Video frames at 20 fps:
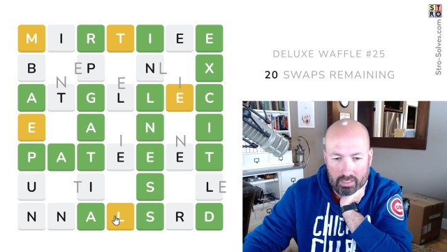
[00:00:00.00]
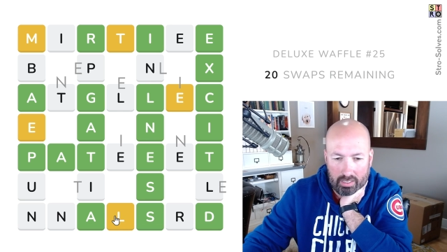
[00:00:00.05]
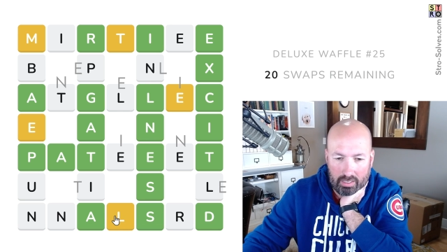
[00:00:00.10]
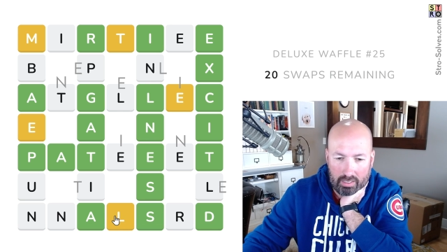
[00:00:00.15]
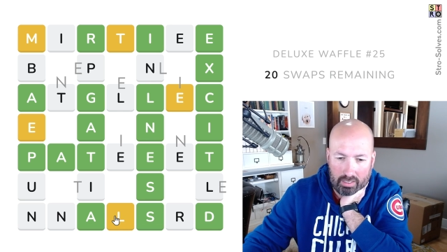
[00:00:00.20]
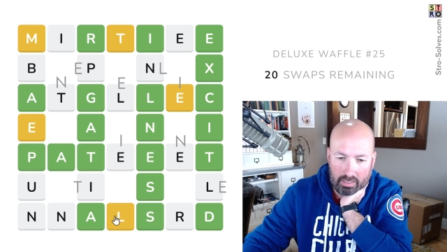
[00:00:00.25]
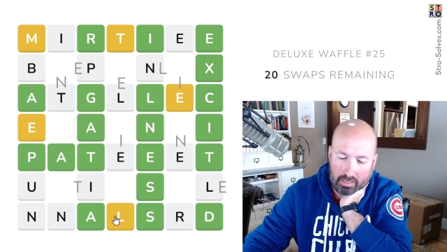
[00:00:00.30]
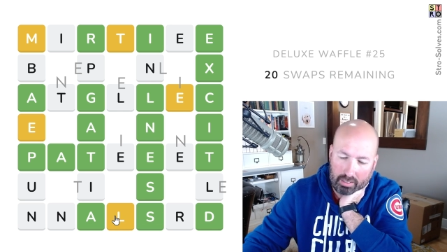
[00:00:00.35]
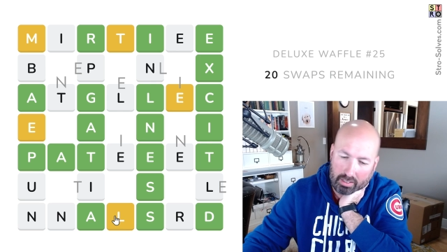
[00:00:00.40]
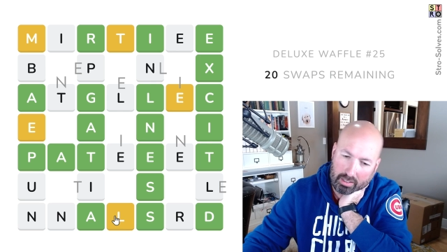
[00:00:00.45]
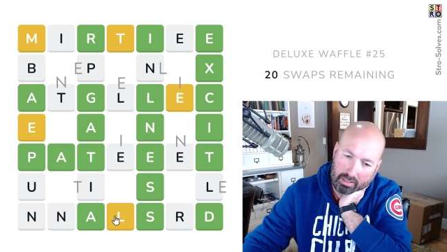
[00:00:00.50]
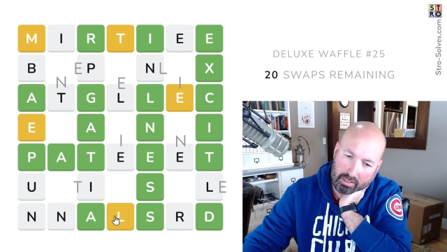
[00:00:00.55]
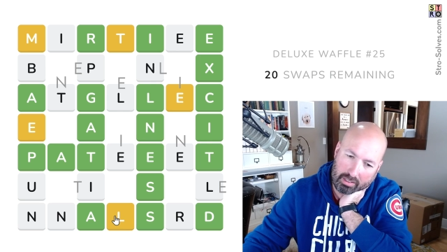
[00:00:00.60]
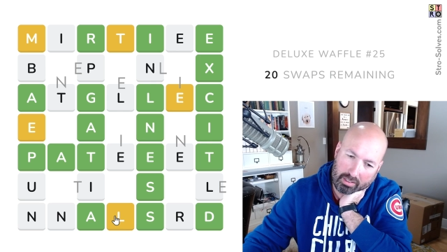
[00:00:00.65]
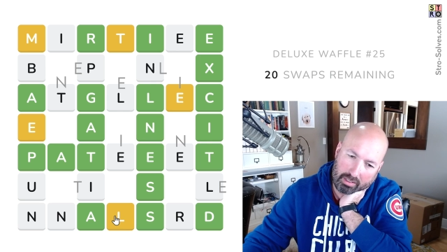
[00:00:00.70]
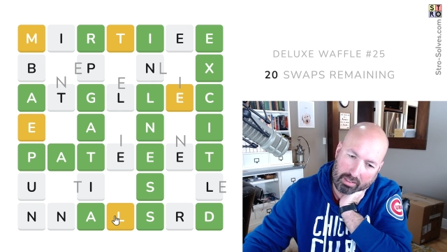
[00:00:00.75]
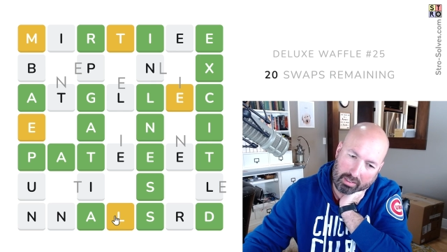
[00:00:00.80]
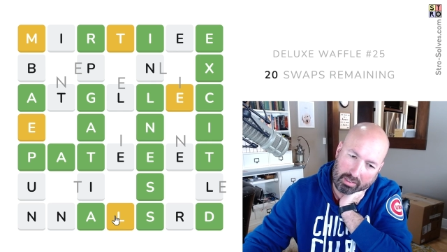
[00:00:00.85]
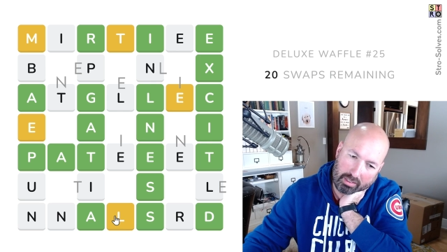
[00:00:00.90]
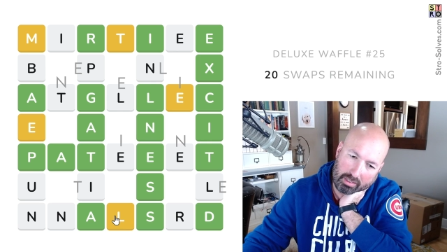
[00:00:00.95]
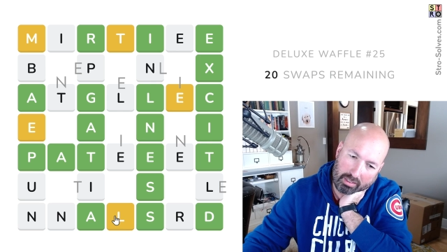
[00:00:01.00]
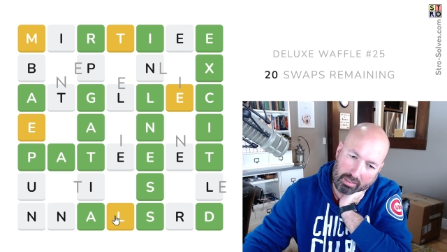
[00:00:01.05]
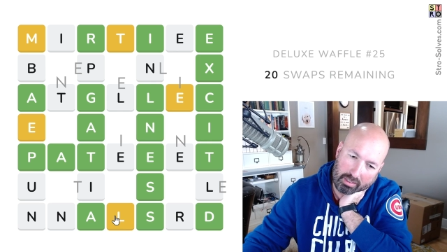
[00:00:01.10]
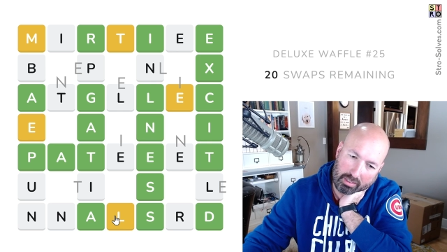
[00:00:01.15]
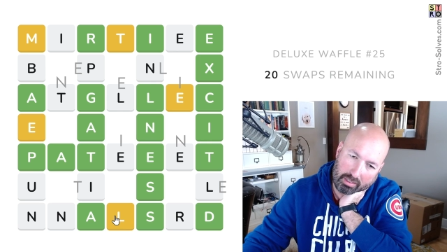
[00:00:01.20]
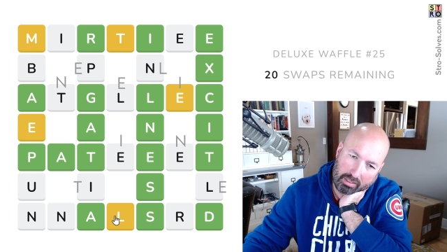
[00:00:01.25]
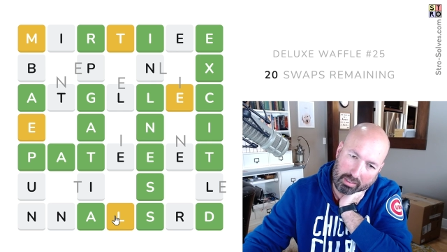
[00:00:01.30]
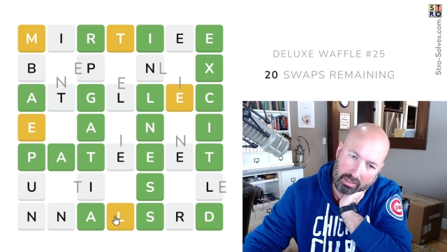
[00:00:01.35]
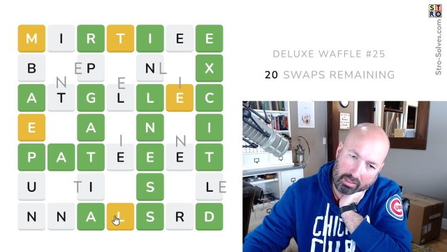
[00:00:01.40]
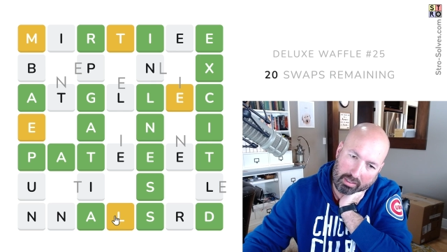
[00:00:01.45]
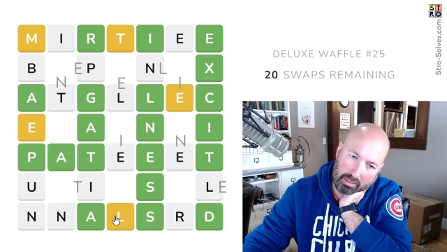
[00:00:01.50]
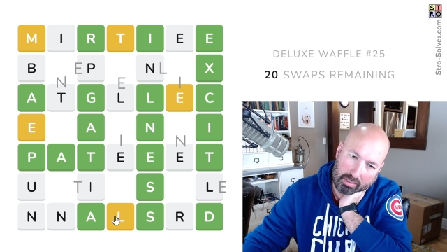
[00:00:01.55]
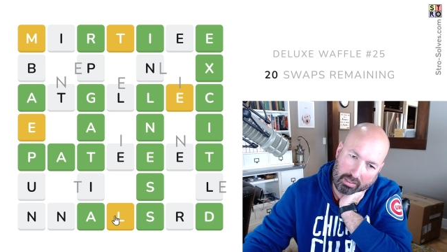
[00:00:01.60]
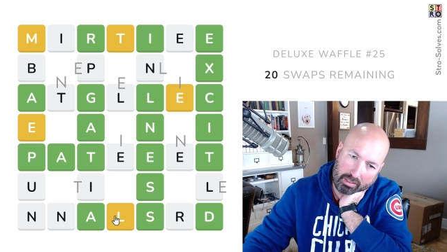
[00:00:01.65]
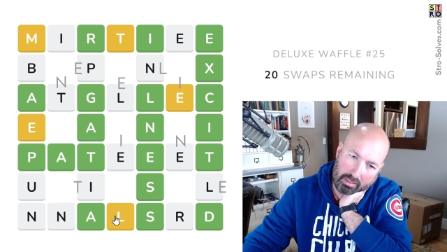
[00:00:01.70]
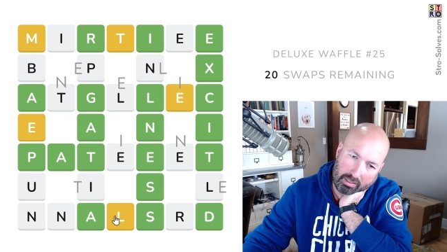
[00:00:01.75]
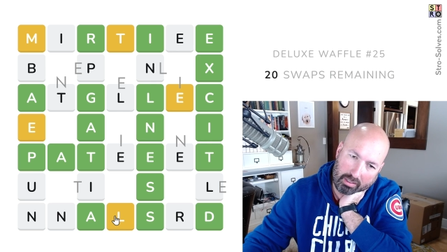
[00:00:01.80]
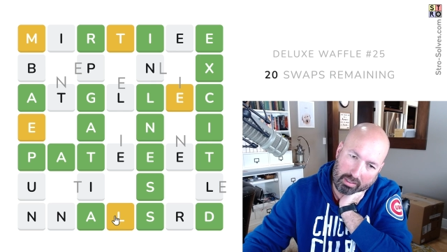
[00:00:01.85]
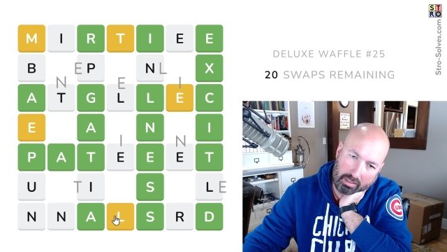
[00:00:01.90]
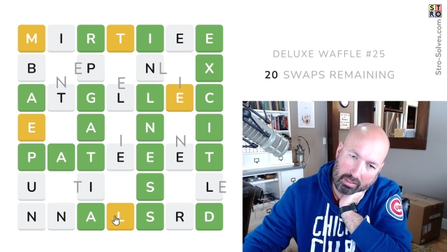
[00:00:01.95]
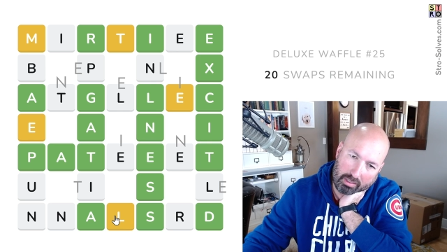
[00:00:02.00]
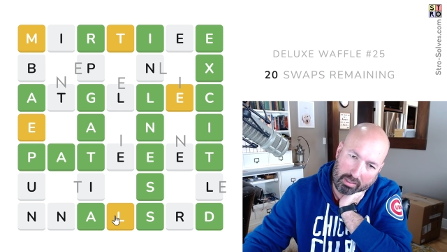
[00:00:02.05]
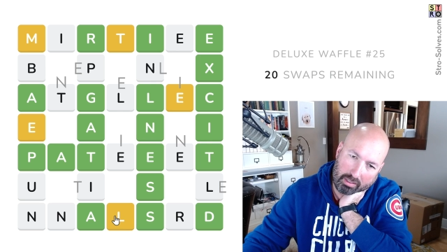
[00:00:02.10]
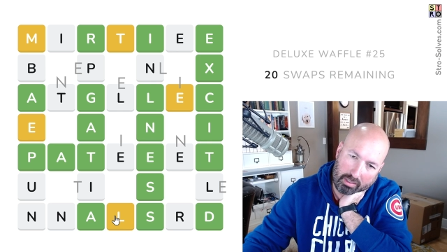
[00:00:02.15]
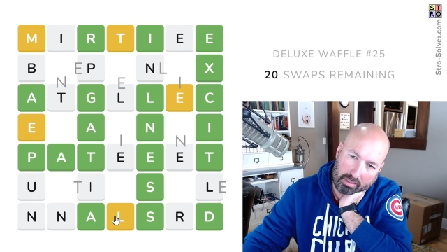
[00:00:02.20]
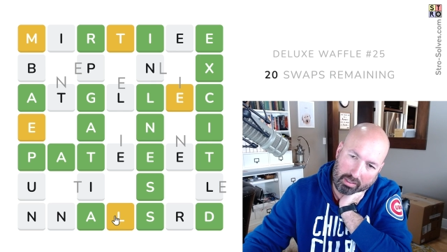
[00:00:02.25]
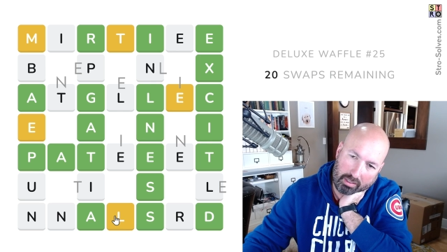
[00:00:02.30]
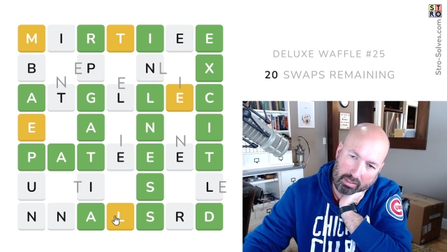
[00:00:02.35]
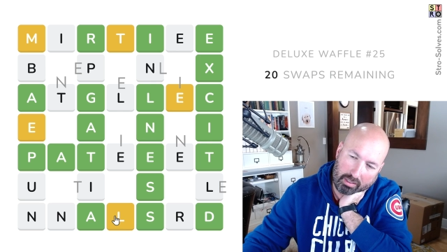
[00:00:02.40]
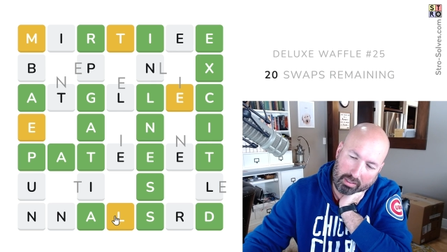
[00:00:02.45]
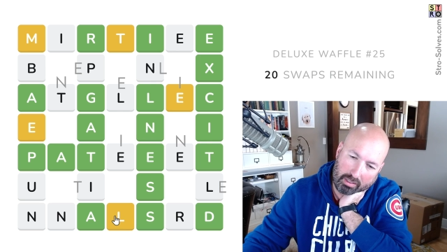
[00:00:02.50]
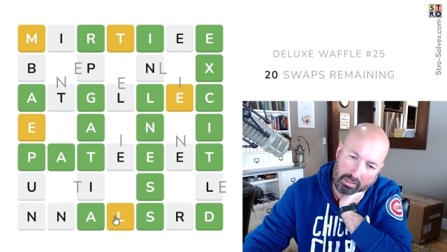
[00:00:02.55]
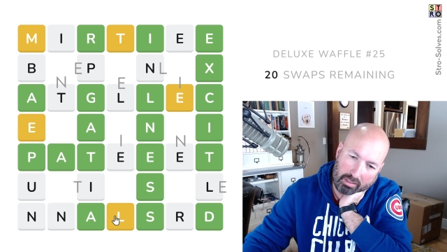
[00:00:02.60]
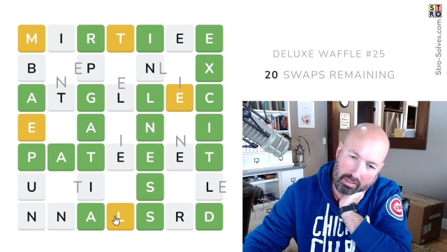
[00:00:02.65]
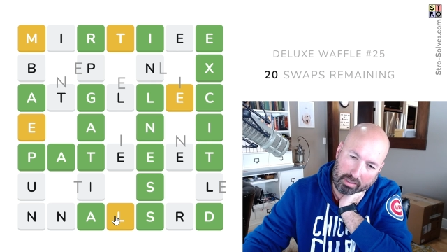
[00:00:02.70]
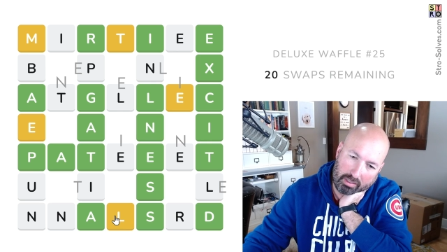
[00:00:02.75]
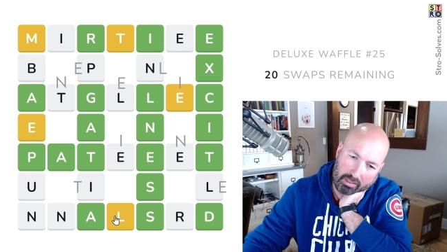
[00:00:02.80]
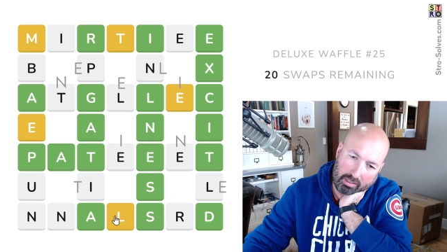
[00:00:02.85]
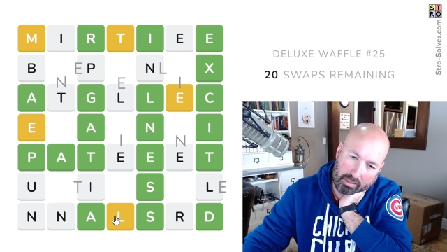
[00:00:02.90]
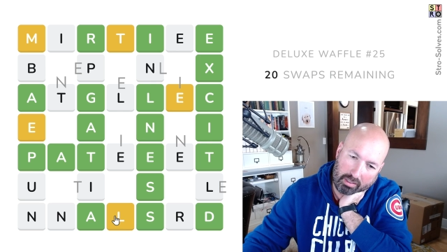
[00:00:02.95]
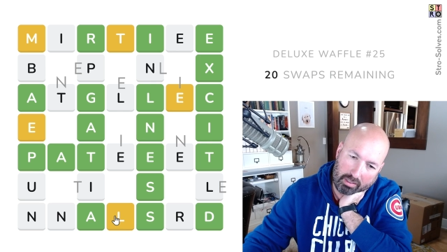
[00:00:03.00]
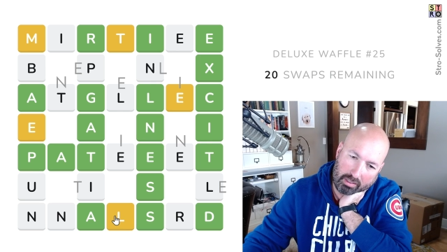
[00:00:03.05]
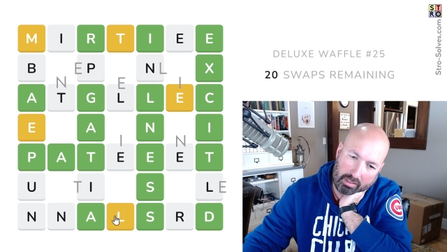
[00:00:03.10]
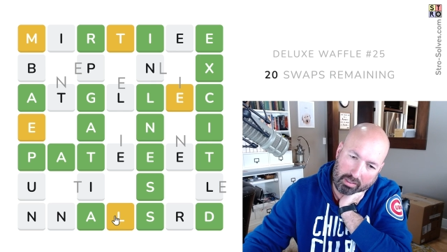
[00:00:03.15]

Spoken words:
(no one is talking)